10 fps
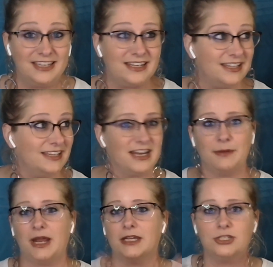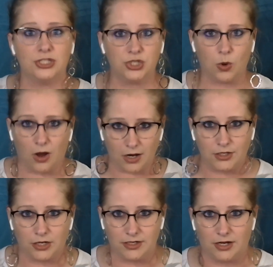Gideon, I mean, I could just go on
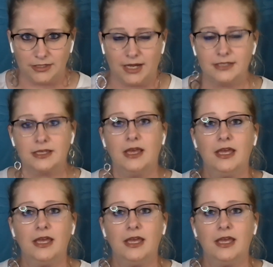and on and on, guys.